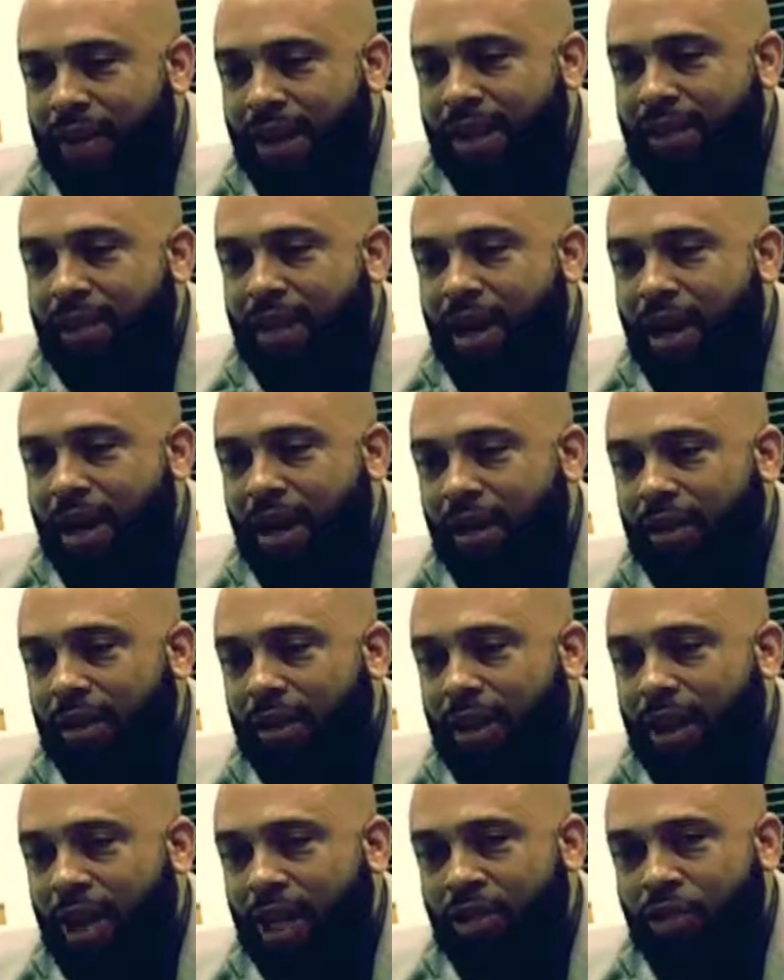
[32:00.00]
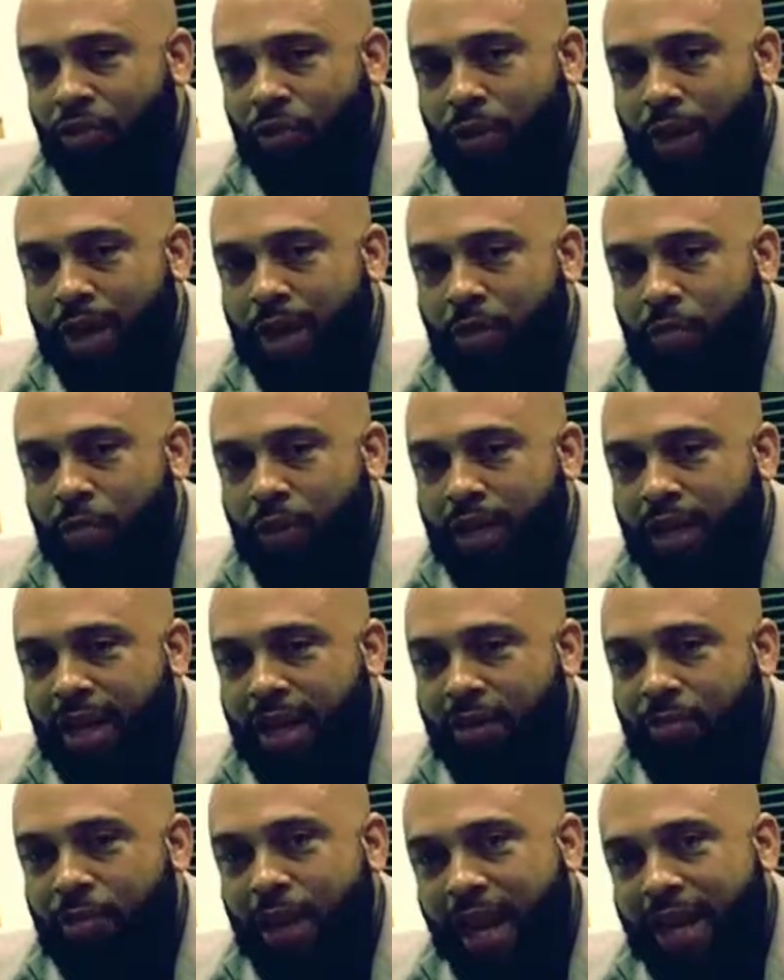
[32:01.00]
That's Andre
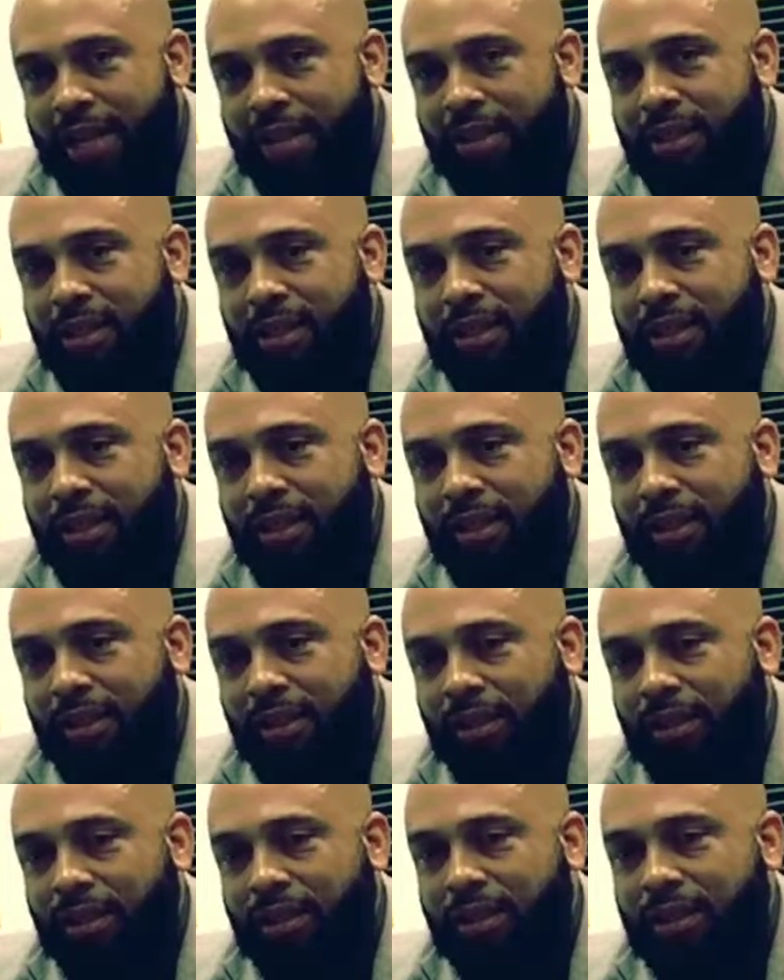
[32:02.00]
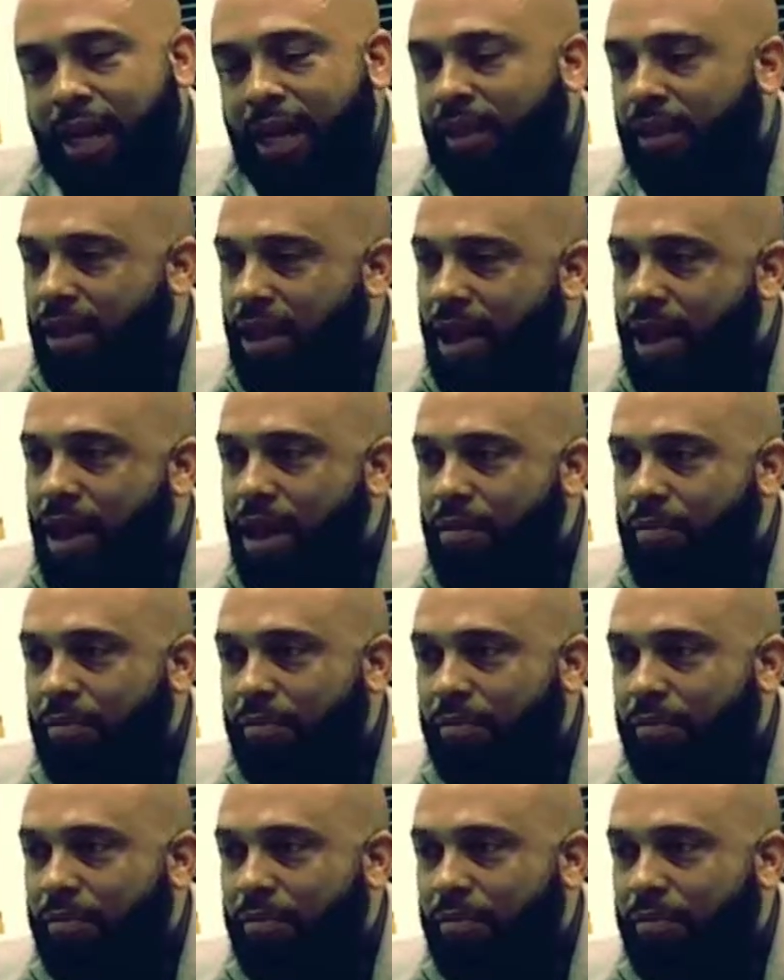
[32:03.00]
Renee Writes. .com.